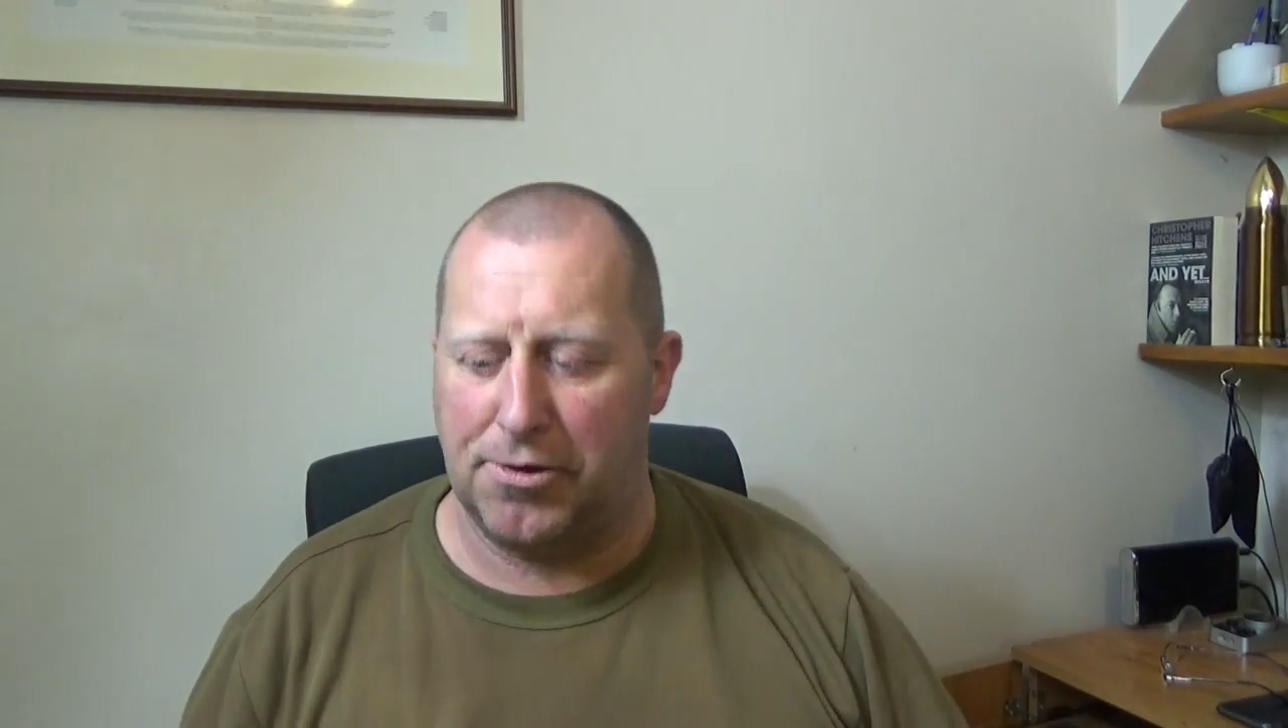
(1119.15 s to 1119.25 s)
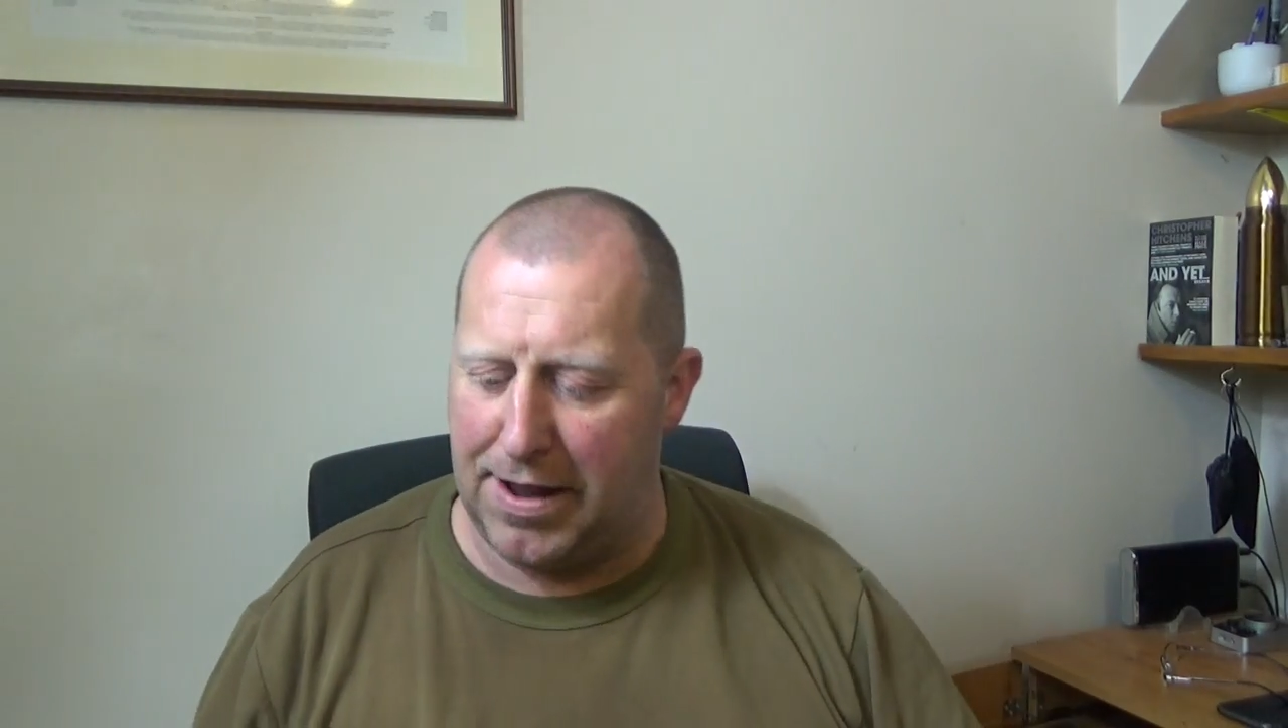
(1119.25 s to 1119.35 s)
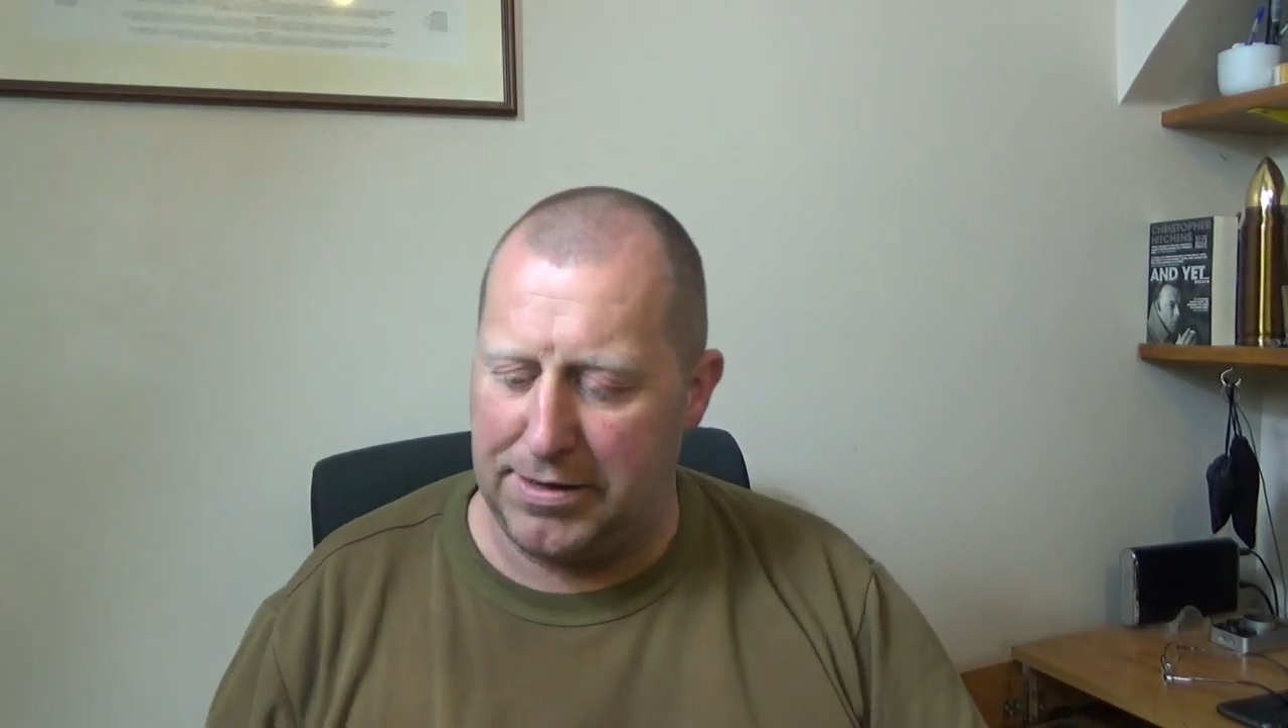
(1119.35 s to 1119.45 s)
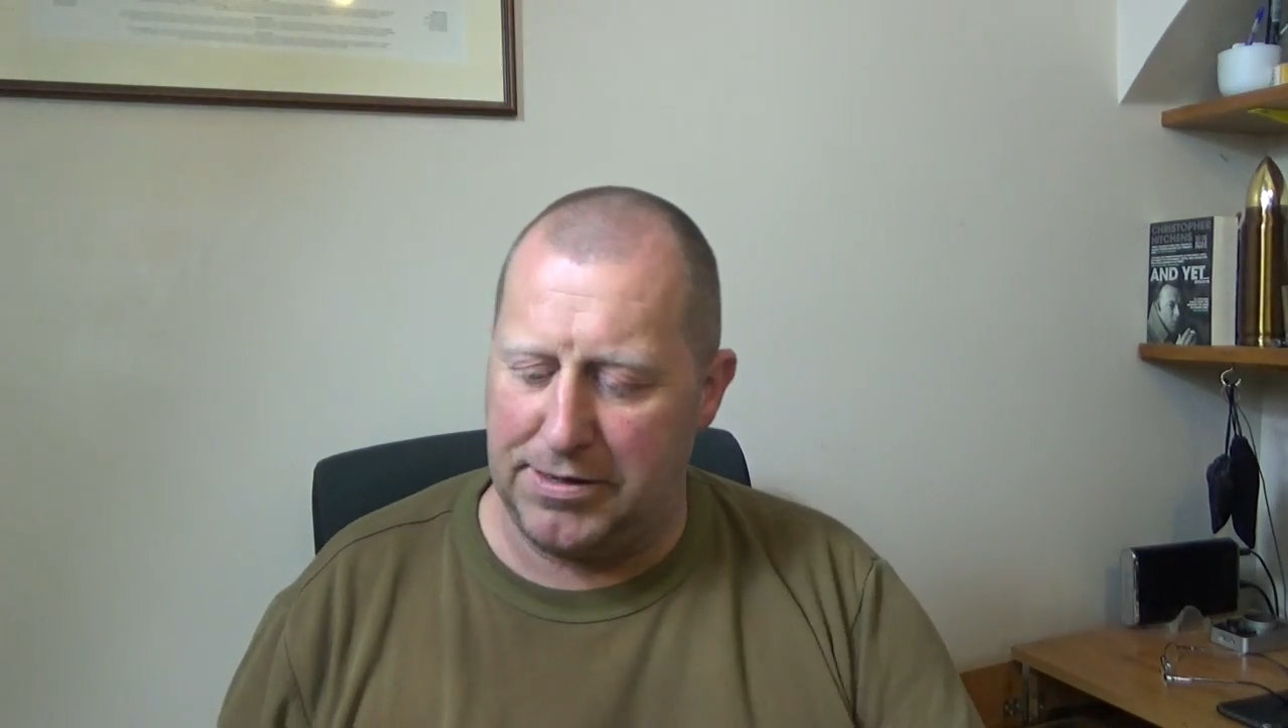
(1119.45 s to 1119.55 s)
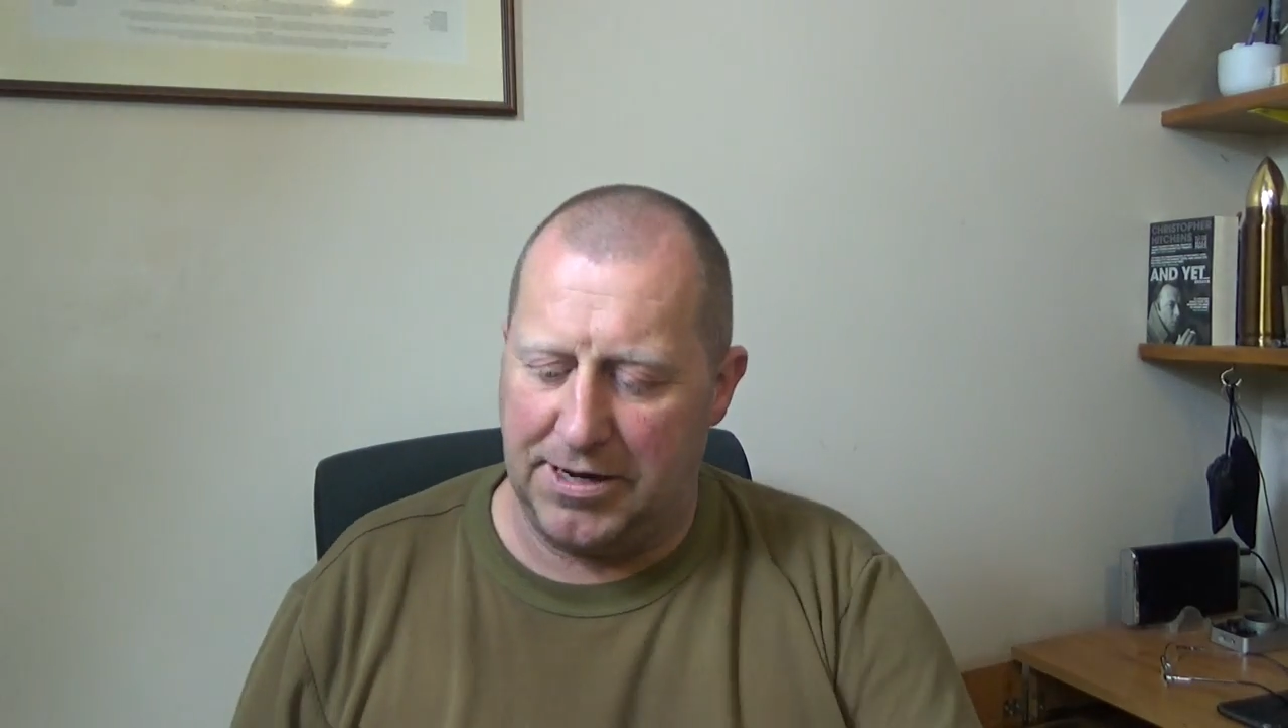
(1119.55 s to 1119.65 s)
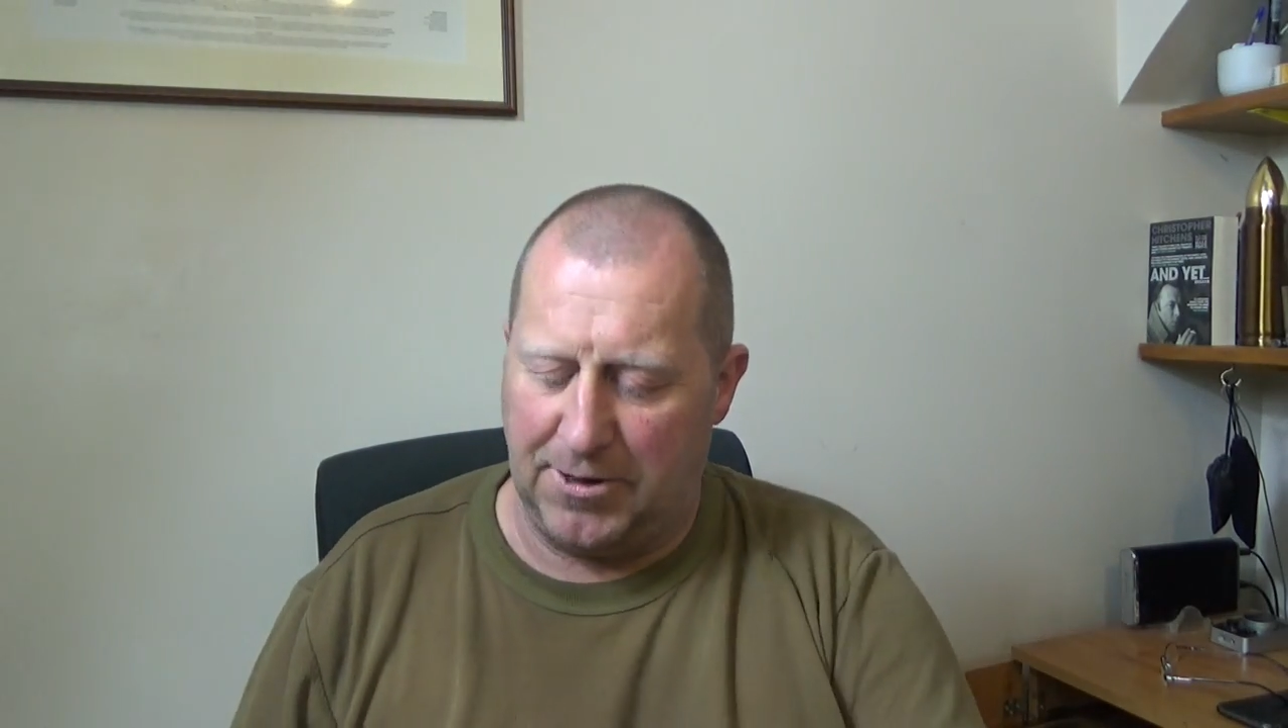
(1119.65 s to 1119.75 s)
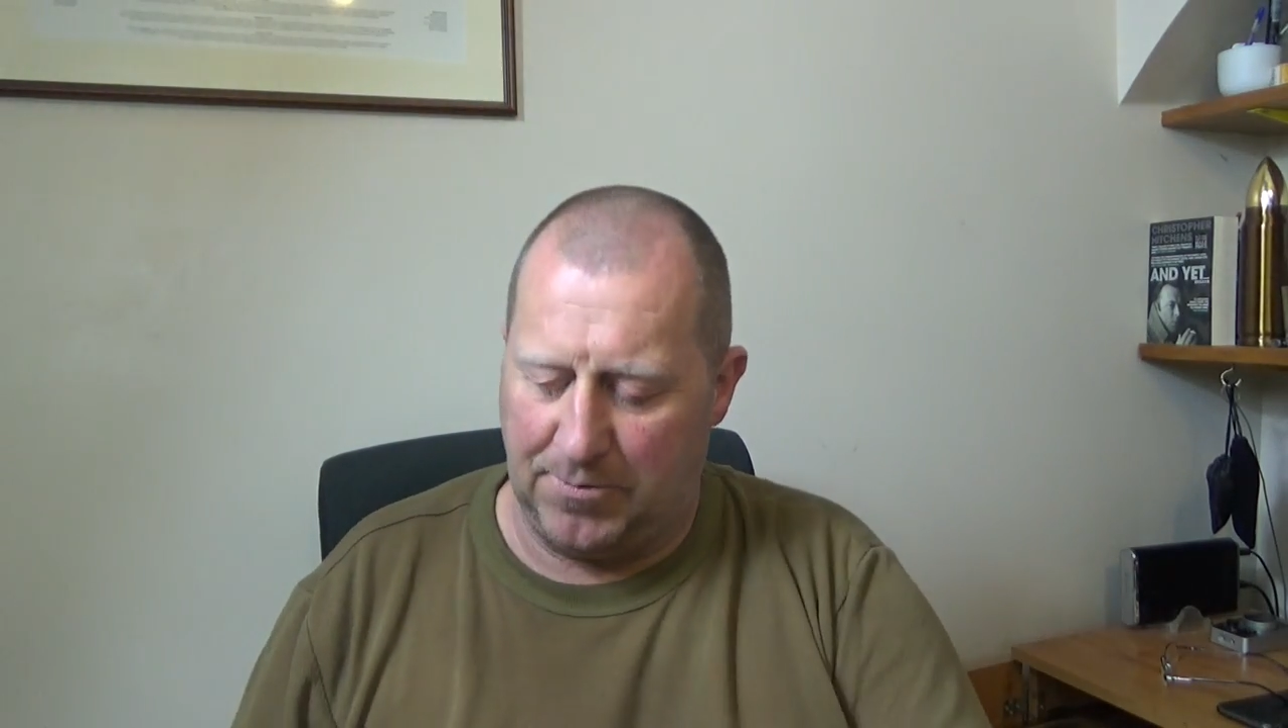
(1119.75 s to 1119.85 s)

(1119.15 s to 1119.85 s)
end